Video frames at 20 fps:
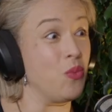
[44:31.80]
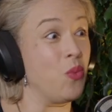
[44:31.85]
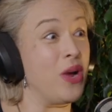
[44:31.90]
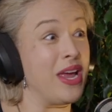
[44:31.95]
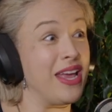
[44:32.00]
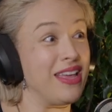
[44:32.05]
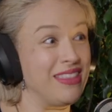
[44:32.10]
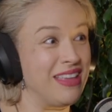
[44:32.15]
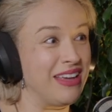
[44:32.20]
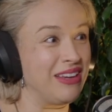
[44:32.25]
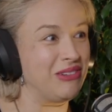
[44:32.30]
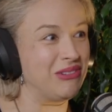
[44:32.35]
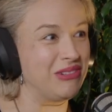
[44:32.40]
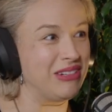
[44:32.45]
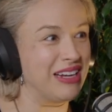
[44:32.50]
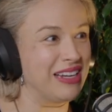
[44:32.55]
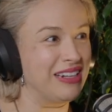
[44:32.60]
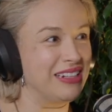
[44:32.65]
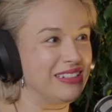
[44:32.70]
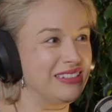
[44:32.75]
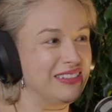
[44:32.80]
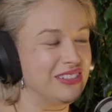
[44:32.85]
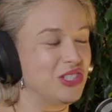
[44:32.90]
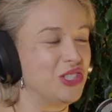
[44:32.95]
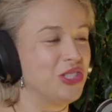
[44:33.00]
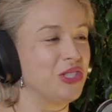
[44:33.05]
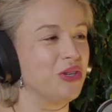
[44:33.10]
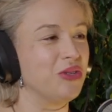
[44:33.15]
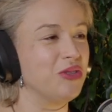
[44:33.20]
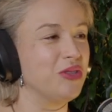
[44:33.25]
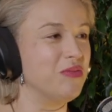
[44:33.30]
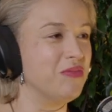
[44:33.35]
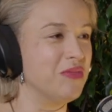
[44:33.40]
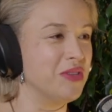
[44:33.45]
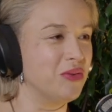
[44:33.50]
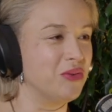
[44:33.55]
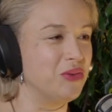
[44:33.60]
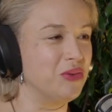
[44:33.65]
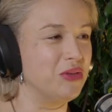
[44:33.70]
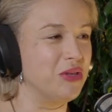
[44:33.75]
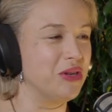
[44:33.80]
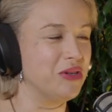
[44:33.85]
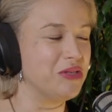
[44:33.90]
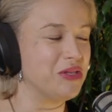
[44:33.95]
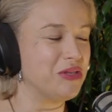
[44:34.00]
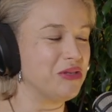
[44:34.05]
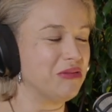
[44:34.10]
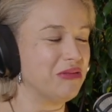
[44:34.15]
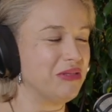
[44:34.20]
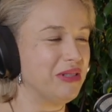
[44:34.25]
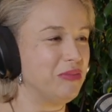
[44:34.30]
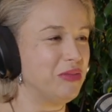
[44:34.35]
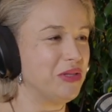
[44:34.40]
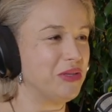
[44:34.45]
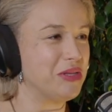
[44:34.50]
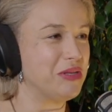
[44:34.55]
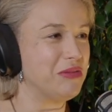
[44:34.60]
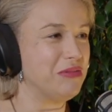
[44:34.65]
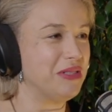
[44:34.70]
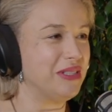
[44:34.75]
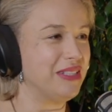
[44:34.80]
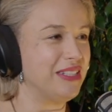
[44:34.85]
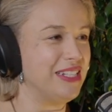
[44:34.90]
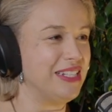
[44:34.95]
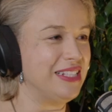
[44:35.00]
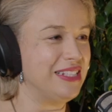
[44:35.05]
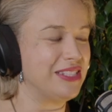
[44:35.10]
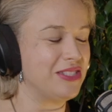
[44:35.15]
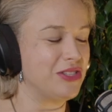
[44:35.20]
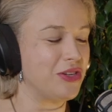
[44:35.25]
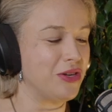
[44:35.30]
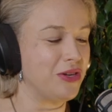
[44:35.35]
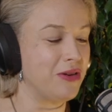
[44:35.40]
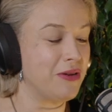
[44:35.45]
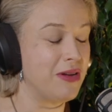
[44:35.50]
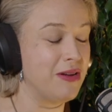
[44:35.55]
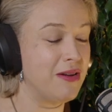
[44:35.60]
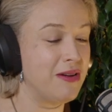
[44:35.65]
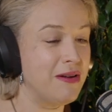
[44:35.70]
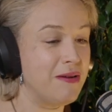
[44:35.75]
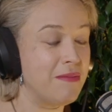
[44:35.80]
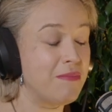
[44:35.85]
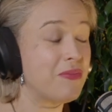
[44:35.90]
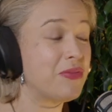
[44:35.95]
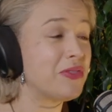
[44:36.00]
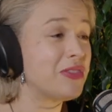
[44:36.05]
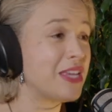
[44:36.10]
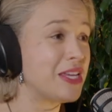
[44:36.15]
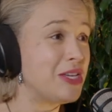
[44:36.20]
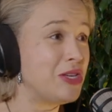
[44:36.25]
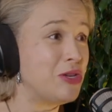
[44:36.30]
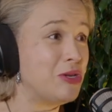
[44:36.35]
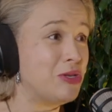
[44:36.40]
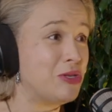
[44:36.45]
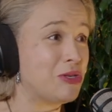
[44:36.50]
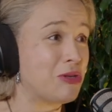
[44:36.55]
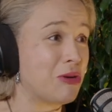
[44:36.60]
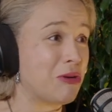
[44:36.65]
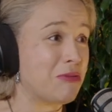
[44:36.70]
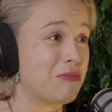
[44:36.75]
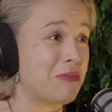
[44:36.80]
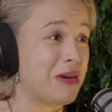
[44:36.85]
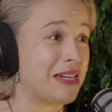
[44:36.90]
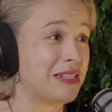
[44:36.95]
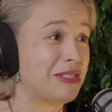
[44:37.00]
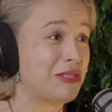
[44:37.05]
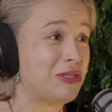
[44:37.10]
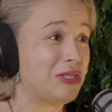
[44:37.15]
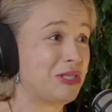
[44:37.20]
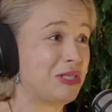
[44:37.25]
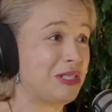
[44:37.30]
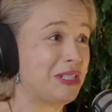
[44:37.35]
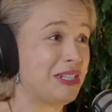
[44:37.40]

where they're good at it and show them all those career possibilities. So thank you so much.